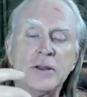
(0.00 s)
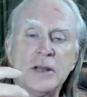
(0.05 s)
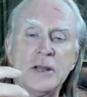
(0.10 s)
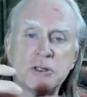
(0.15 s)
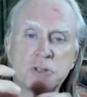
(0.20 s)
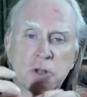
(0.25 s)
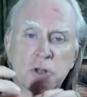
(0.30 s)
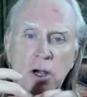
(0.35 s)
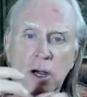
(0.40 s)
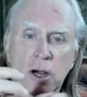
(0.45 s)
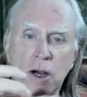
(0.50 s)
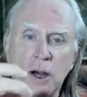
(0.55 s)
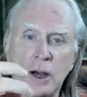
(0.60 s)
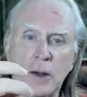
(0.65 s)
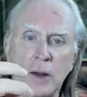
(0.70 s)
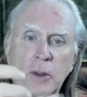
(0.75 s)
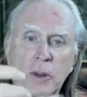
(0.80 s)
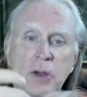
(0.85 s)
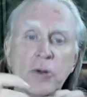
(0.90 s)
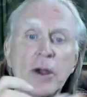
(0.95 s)
These
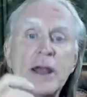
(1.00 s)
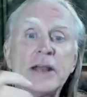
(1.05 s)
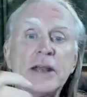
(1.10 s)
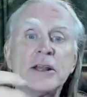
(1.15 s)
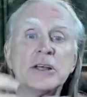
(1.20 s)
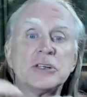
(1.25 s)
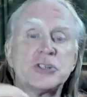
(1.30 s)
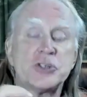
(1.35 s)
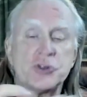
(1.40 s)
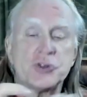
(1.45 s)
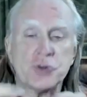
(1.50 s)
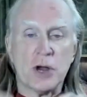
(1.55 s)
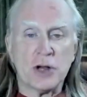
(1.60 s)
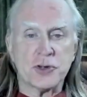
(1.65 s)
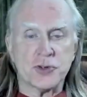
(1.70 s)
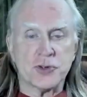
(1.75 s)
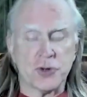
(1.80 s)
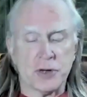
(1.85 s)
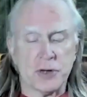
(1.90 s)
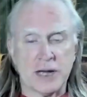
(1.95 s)
are we're creating the
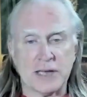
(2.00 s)
structure